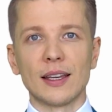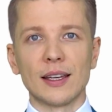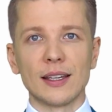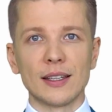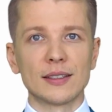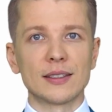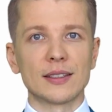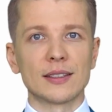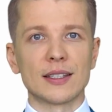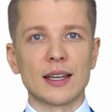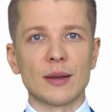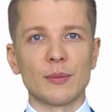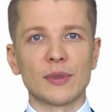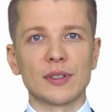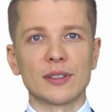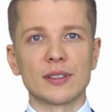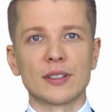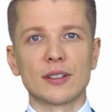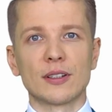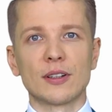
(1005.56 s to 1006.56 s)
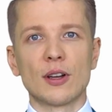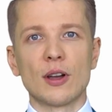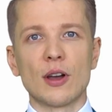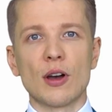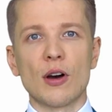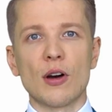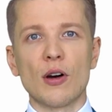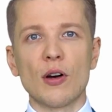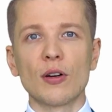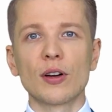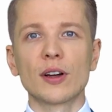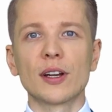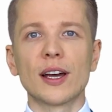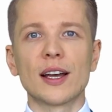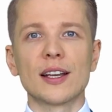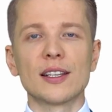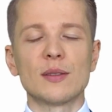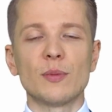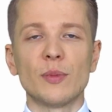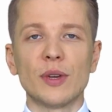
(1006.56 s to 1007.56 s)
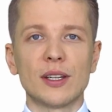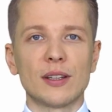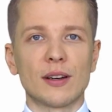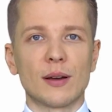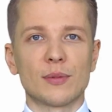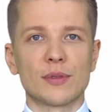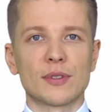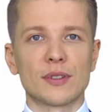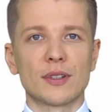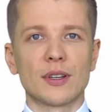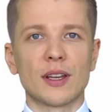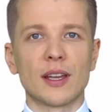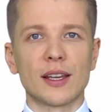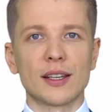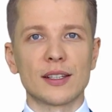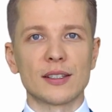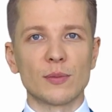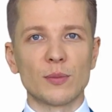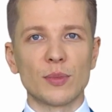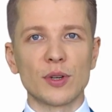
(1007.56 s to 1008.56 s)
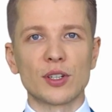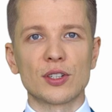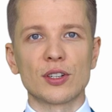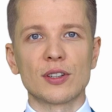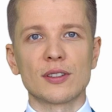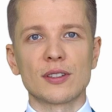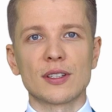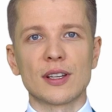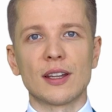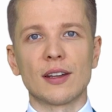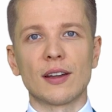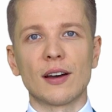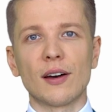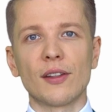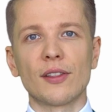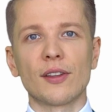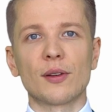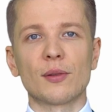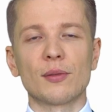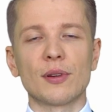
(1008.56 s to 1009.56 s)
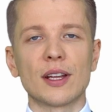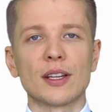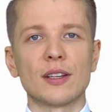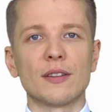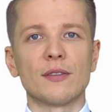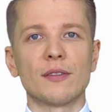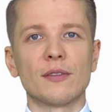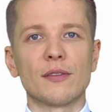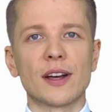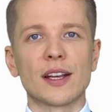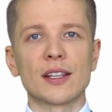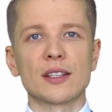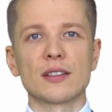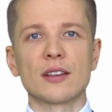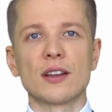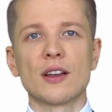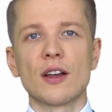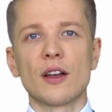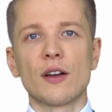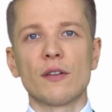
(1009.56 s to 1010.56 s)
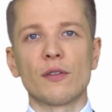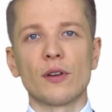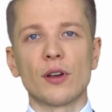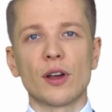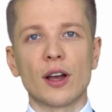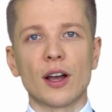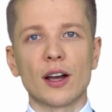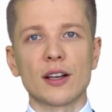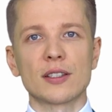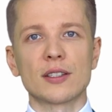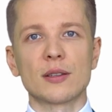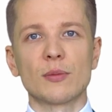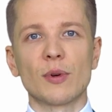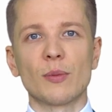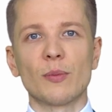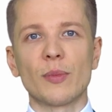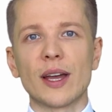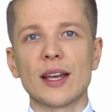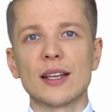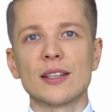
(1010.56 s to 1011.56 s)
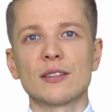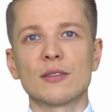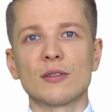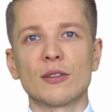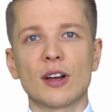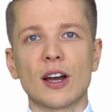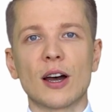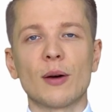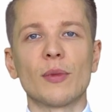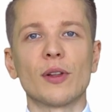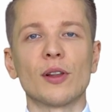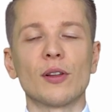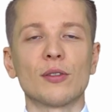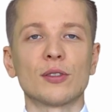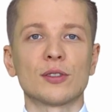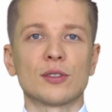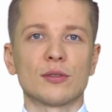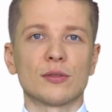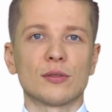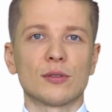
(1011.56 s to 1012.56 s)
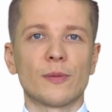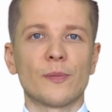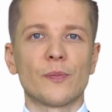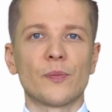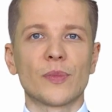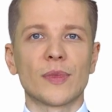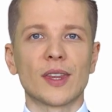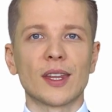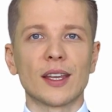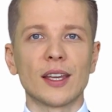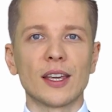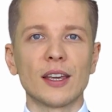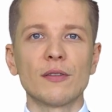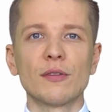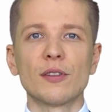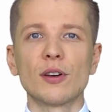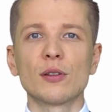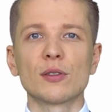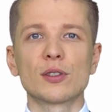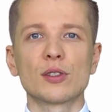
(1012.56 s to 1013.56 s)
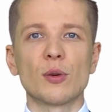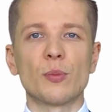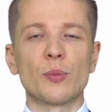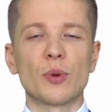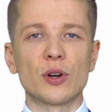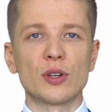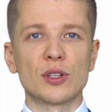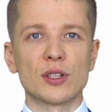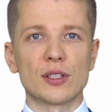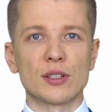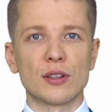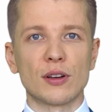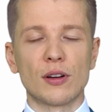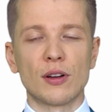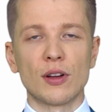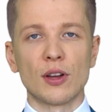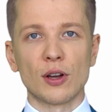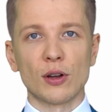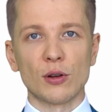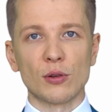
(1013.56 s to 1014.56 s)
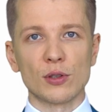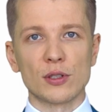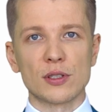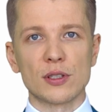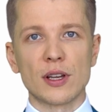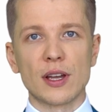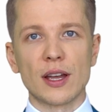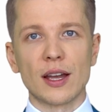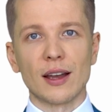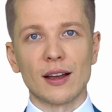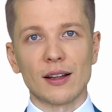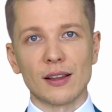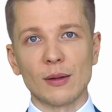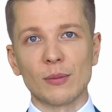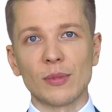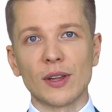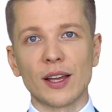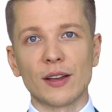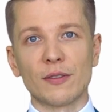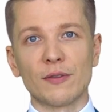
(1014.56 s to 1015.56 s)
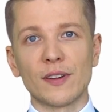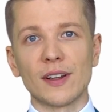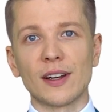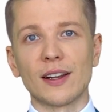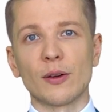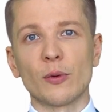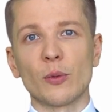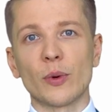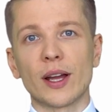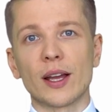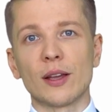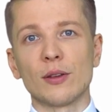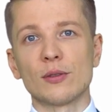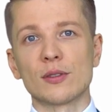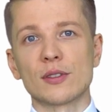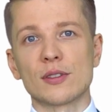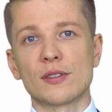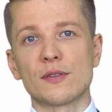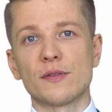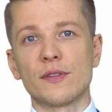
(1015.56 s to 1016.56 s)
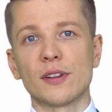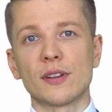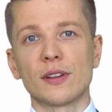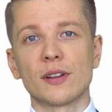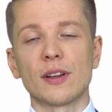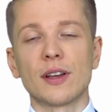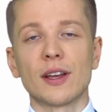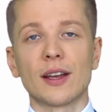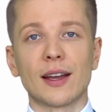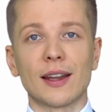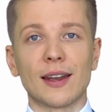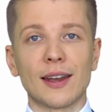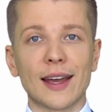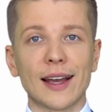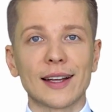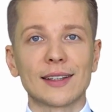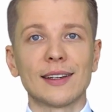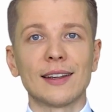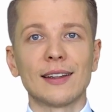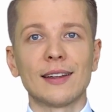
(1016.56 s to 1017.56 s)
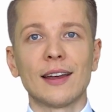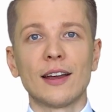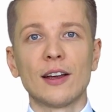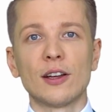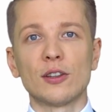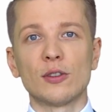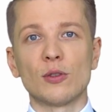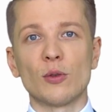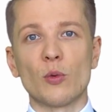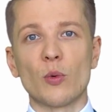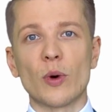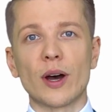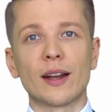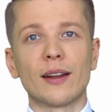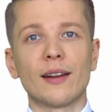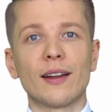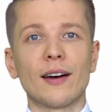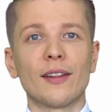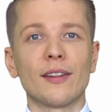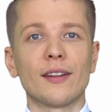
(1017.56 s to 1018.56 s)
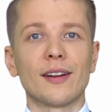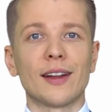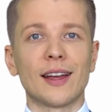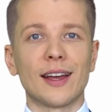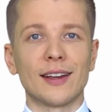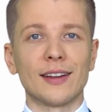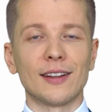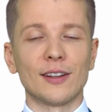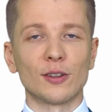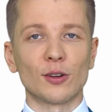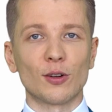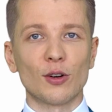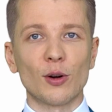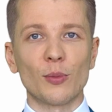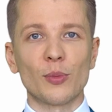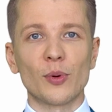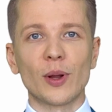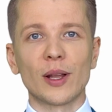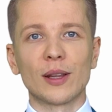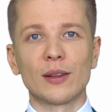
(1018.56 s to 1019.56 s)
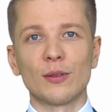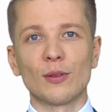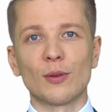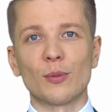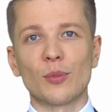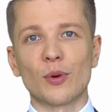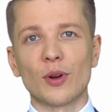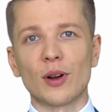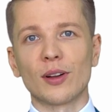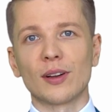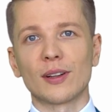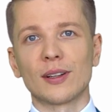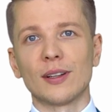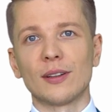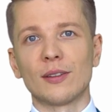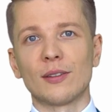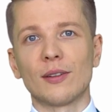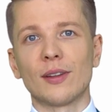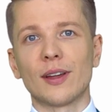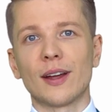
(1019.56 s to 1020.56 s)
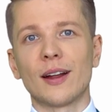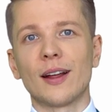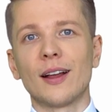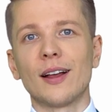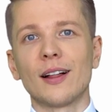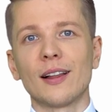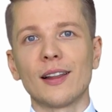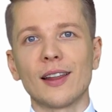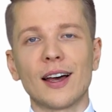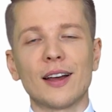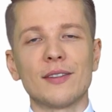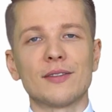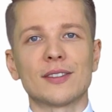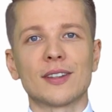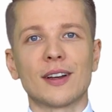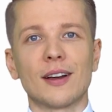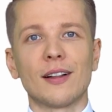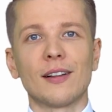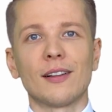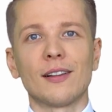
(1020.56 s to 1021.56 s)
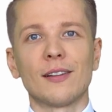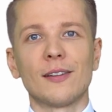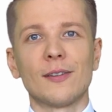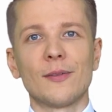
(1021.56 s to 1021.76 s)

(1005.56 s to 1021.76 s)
Entertainment. Organize meetups, exhibitions, and other creative events for your customer base to come along to. Give those who purchase your goods a club-like feeling where users feel connected to one another and incorporate your product into their lifestyle.